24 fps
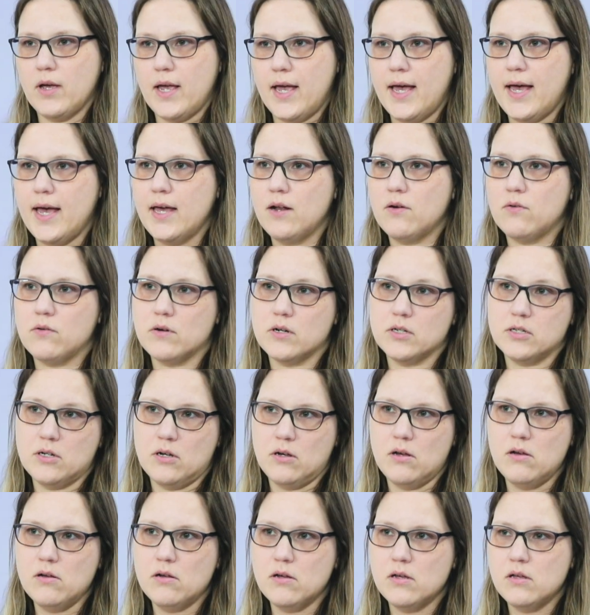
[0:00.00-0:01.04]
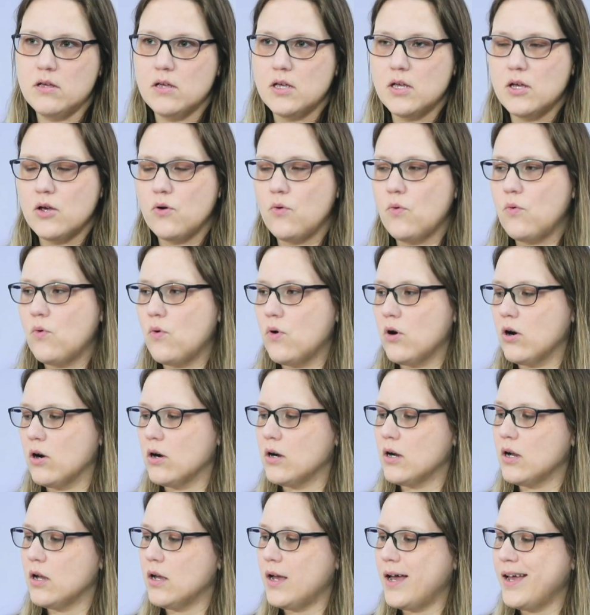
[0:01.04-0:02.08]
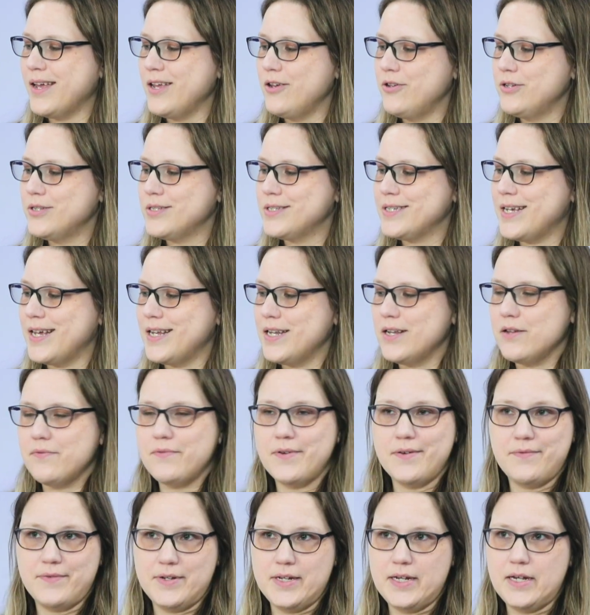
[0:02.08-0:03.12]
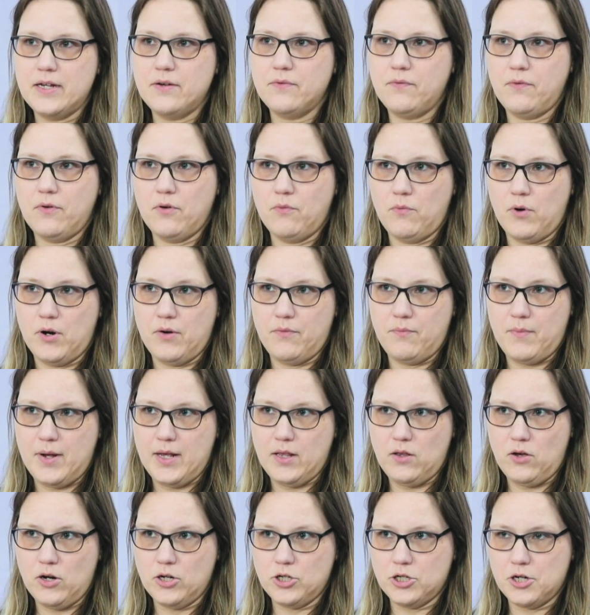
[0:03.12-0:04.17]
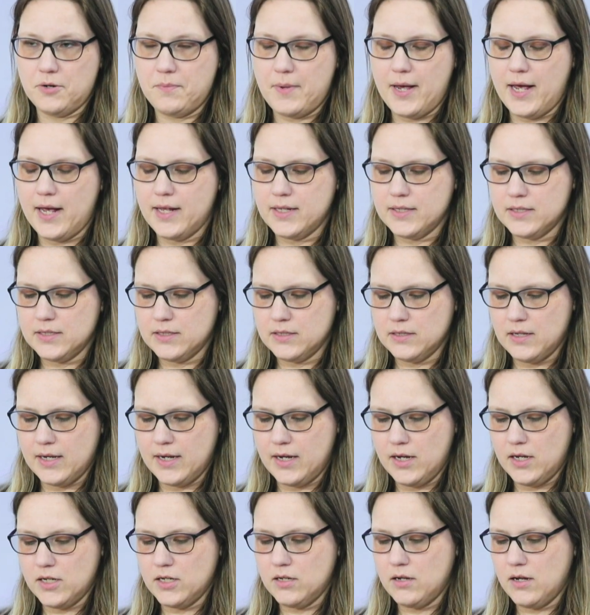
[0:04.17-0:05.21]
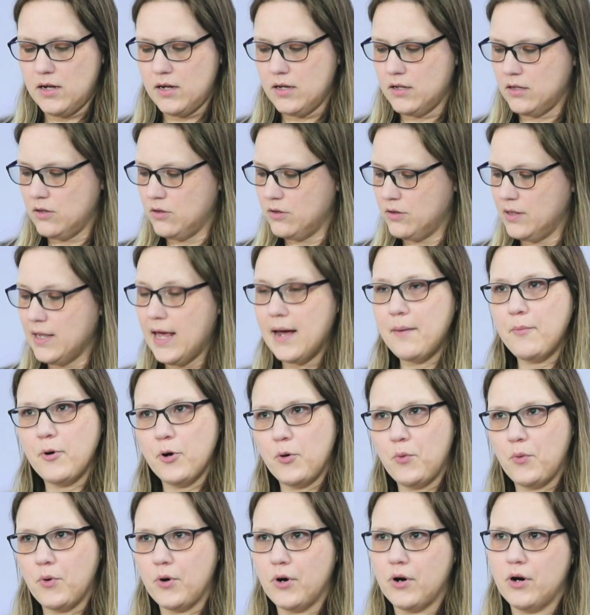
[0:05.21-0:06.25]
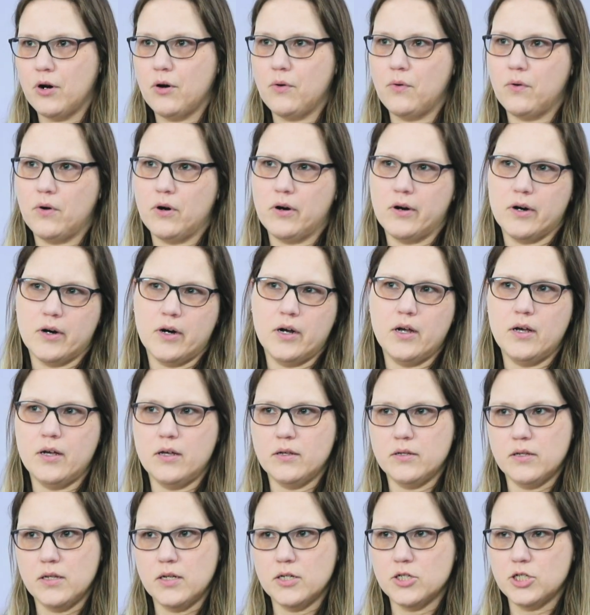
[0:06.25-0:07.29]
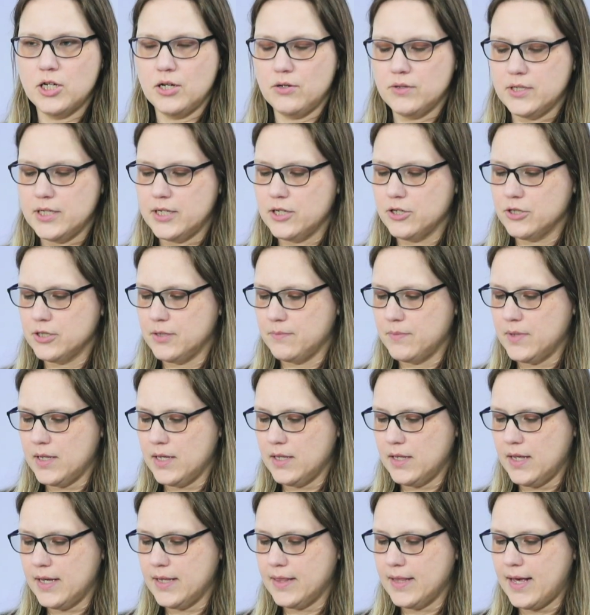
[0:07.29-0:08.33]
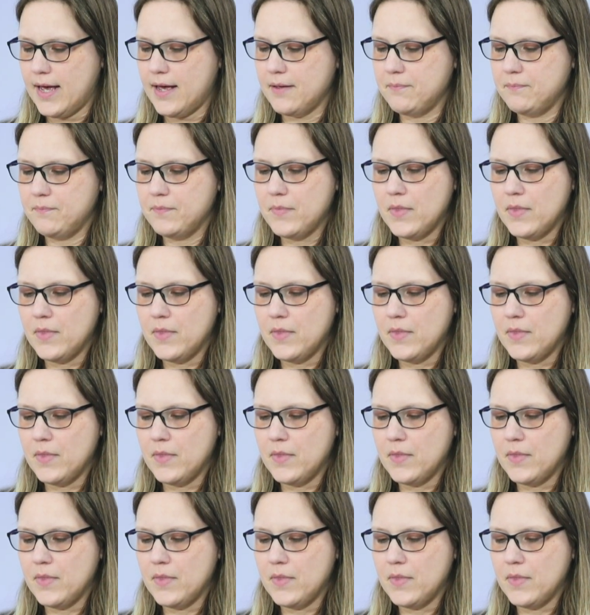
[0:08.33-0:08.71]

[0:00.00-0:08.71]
cat or dog, or I use 10 to 15 for one of my larger pets, like a Labrador or a Sheltie or something like that.